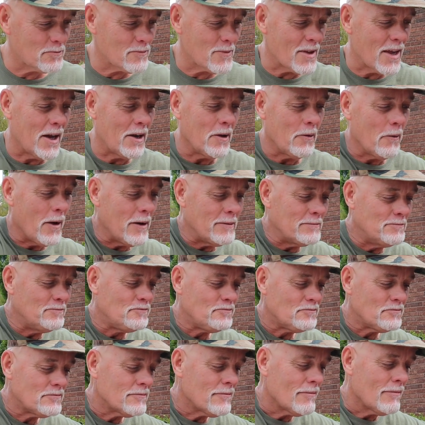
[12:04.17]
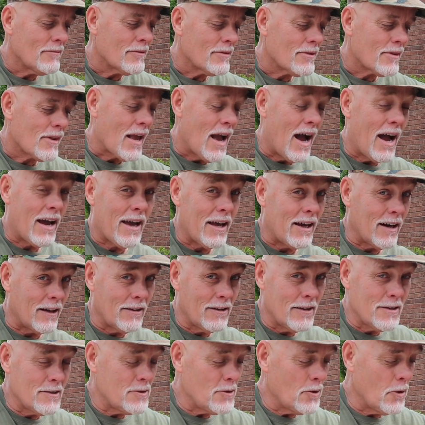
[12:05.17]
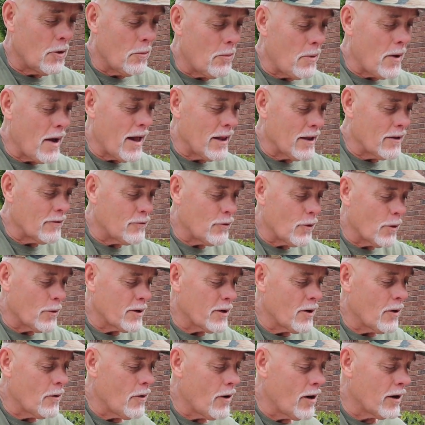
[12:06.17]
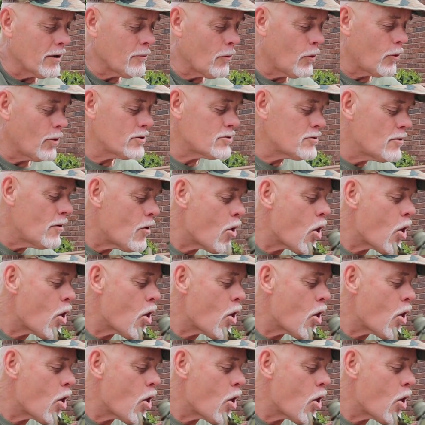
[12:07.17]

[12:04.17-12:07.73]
Anyway, I gotta cleanse the old palate before we go on, boys.